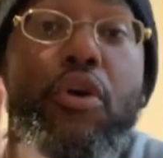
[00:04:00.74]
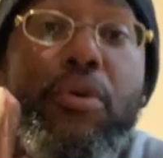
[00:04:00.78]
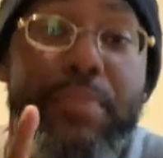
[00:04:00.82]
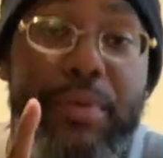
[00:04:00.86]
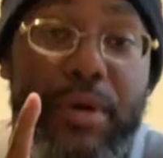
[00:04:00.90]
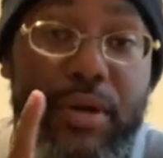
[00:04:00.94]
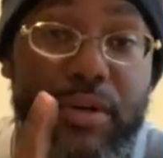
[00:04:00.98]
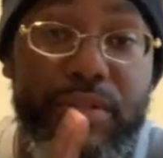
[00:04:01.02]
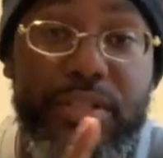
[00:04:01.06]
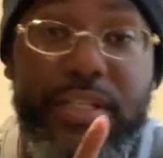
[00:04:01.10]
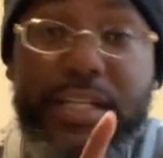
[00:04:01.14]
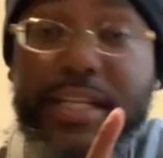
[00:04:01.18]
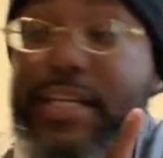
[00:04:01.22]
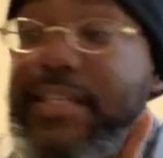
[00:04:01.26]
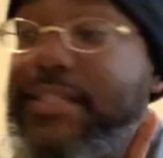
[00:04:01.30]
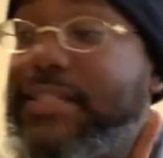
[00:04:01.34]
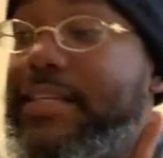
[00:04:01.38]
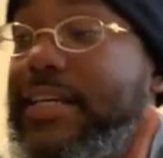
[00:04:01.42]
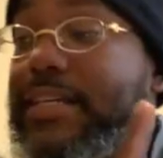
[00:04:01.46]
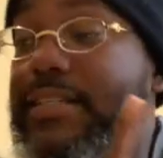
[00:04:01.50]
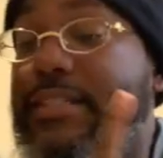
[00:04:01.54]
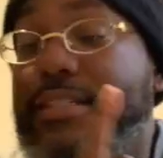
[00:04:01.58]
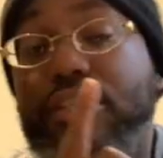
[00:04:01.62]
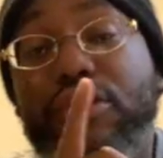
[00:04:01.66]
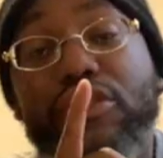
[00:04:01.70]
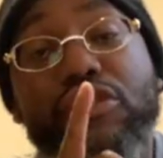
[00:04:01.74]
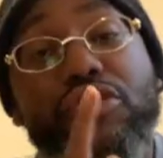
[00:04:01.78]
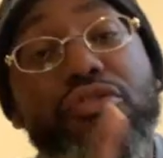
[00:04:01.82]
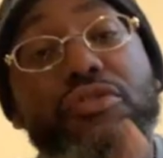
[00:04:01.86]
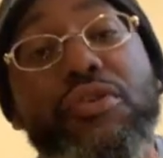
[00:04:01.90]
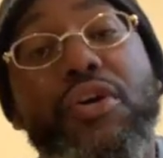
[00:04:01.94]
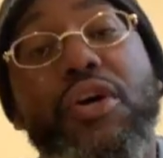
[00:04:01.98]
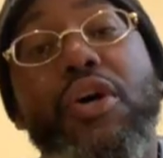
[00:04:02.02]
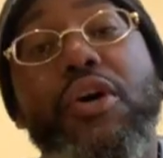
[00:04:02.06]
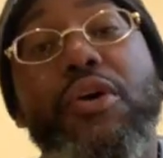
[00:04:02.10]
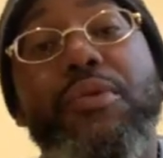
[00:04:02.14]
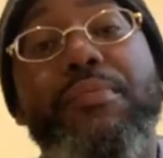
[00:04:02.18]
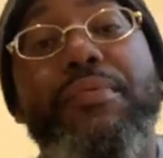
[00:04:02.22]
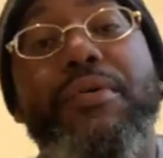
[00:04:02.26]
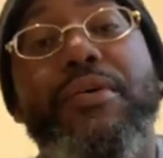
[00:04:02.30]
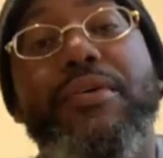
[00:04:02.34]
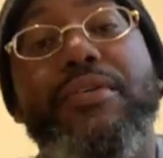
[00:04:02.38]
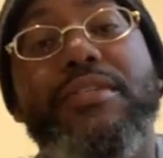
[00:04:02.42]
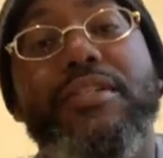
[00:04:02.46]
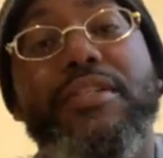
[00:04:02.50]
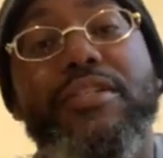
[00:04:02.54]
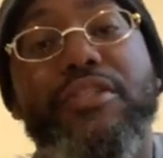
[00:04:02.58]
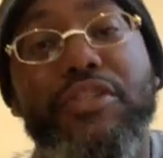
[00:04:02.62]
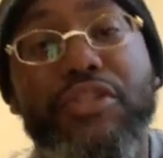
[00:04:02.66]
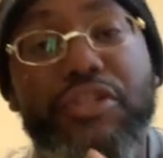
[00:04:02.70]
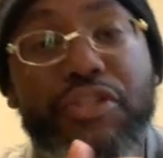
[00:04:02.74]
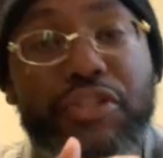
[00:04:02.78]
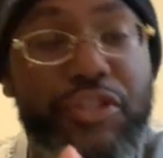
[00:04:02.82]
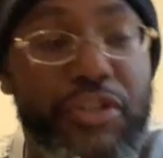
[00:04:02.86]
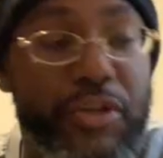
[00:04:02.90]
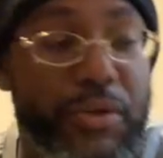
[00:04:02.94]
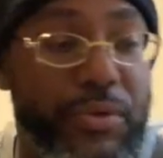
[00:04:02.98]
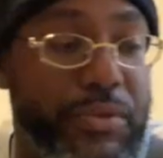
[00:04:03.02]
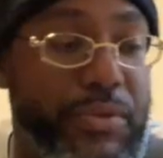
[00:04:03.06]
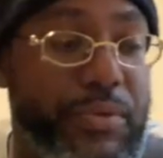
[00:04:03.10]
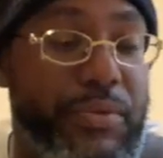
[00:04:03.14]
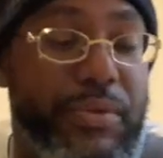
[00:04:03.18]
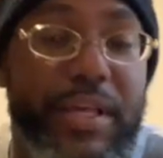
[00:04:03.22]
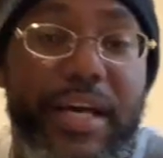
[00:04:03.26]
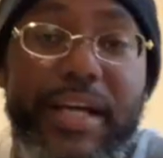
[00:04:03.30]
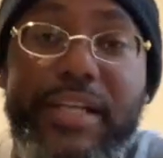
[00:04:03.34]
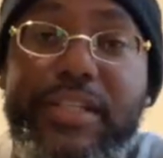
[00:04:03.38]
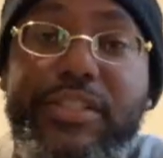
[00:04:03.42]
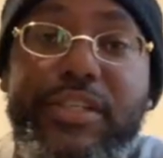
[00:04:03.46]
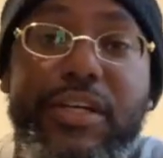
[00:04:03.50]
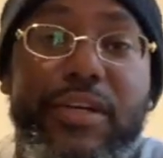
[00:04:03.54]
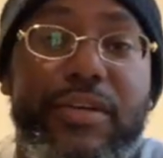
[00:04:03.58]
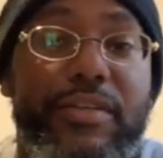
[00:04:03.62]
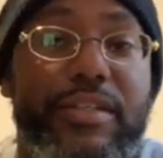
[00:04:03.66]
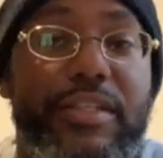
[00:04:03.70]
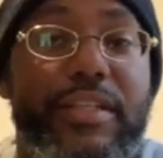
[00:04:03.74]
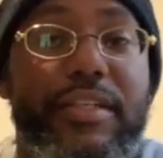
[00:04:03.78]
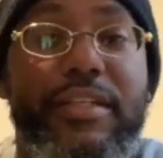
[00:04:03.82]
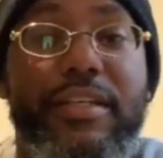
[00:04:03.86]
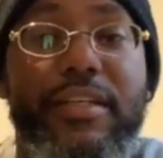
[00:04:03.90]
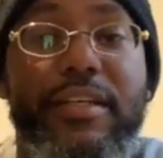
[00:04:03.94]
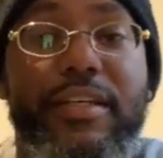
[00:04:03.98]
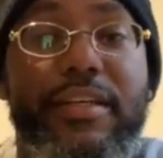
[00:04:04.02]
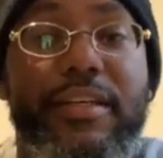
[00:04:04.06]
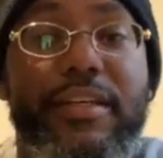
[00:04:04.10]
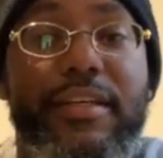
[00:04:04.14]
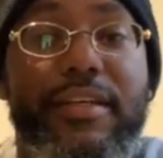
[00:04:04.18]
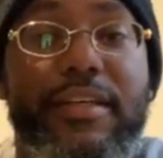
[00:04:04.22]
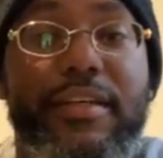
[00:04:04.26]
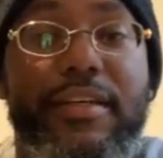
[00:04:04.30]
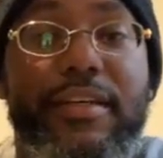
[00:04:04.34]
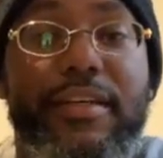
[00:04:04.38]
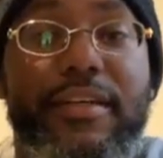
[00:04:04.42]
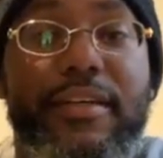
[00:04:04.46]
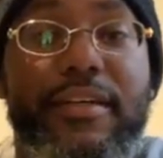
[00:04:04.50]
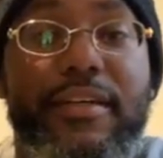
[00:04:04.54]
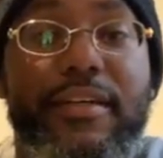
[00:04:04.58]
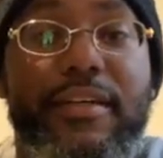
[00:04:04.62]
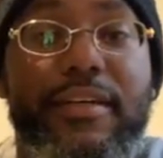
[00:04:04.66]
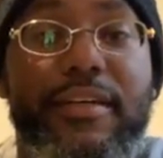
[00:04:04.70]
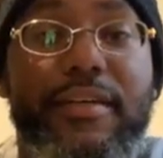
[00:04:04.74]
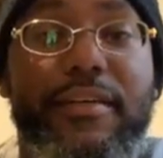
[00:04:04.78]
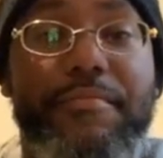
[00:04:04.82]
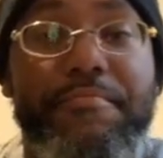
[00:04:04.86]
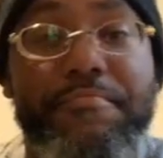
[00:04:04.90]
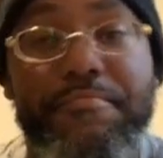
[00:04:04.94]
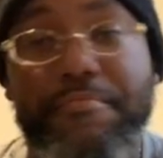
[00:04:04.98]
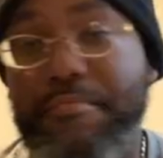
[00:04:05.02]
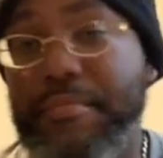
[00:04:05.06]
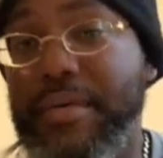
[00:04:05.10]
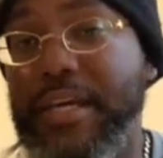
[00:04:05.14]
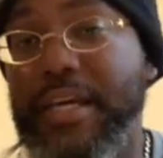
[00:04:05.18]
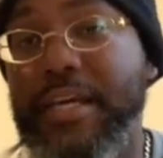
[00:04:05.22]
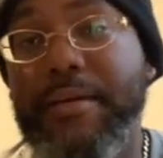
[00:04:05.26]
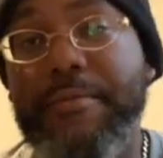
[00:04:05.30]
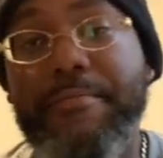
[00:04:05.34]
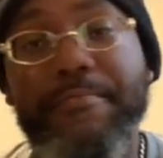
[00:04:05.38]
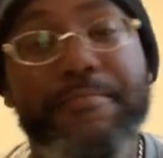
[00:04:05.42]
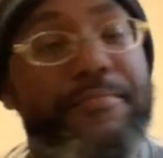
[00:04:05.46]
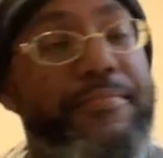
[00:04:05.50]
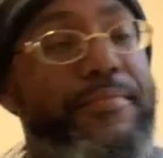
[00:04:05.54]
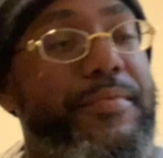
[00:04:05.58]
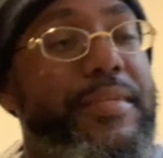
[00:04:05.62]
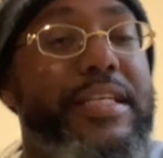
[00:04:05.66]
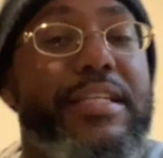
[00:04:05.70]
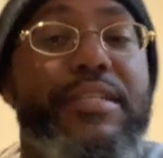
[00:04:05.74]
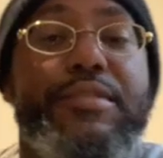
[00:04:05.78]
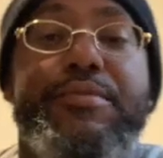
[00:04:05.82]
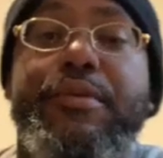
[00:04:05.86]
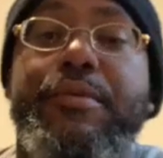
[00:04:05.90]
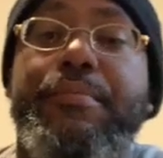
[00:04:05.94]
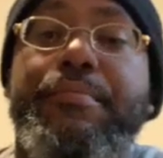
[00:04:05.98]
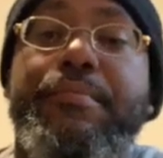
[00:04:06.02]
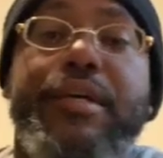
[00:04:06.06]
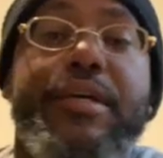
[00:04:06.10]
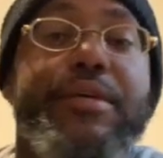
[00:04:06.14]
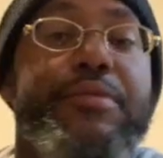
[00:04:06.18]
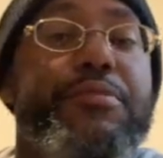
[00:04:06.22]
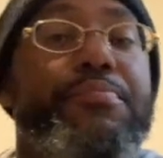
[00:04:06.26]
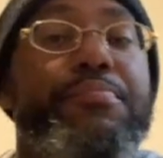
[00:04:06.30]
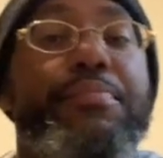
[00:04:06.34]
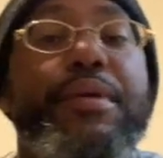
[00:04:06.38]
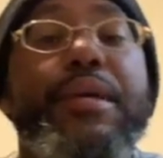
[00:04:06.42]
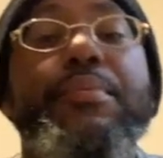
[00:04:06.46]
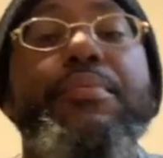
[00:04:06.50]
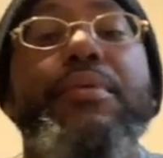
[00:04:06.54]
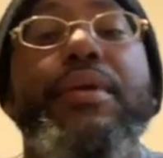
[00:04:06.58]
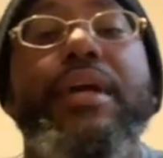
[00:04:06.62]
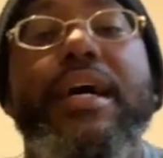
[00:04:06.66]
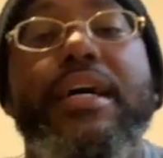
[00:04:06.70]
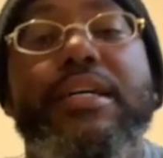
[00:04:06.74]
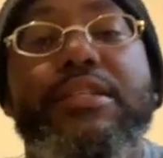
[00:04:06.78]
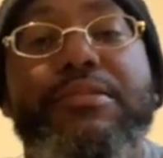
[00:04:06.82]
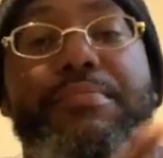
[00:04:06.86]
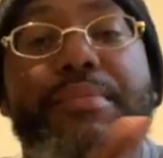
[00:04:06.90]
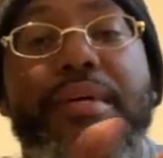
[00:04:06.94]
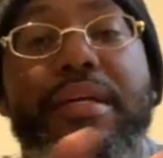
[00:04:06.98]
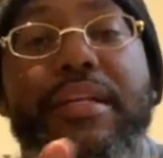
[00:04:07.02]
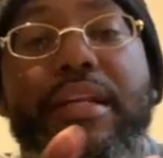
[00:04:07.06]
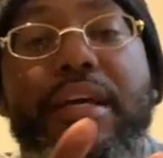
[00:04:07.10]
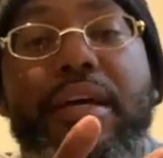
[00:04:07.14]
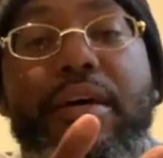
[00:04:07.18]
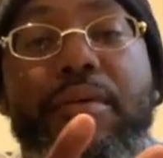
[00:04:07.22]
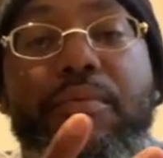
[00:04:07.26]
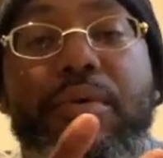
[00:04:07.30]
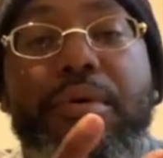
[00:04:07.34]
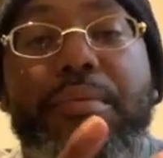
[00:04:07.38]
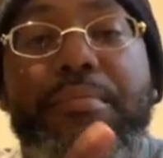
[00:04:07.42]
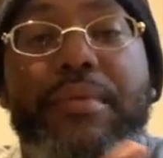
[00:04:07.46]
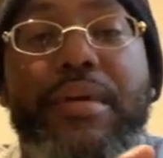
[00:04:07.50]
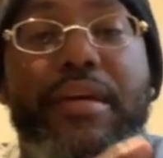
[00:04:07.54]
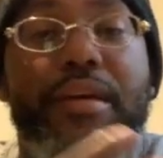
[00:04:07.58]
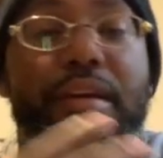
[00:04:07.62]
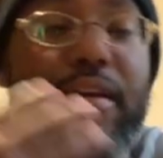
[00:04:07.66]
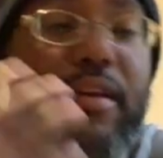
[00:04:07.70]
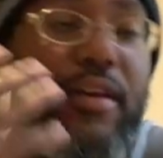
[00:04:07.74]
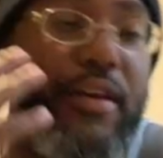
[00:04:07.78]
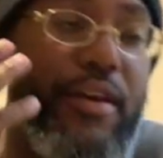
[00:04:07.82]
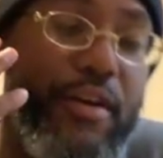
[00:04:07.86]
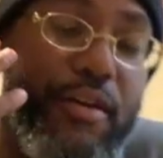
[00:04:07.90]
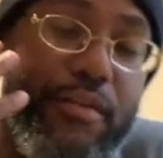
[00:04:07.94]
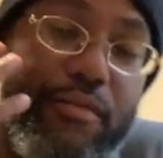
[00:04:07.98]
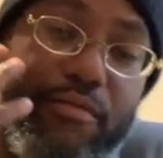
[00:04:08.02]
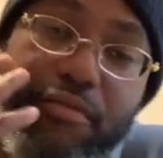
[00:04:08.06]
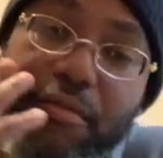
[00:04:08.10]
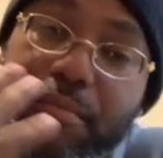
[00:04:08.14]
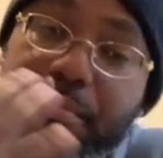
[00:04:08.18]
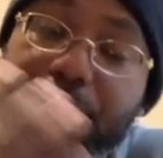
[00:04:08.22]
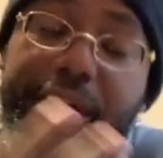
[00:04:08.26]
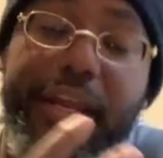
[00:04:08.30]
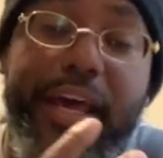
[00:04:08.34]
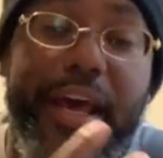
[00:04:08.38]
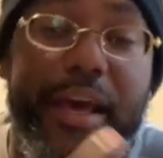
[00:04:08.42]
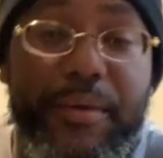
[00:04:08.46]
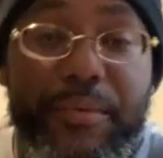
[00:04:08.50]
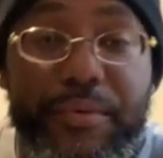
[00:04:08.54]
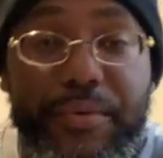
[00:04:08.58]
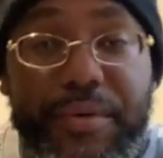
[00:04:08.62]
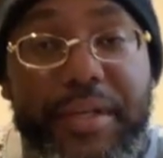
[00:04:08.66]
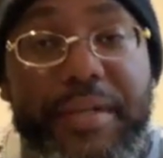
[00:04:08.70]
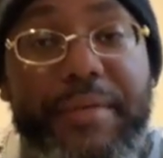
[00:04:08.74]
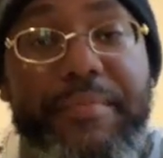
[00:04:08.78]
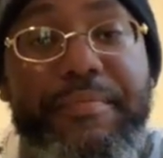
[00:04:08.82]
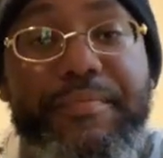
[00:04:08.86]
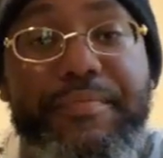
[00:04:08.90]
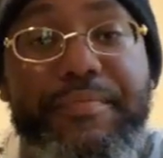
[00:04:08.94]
person. It takes a strong person to show you that journey. Me, it's people that has been there with me from day one.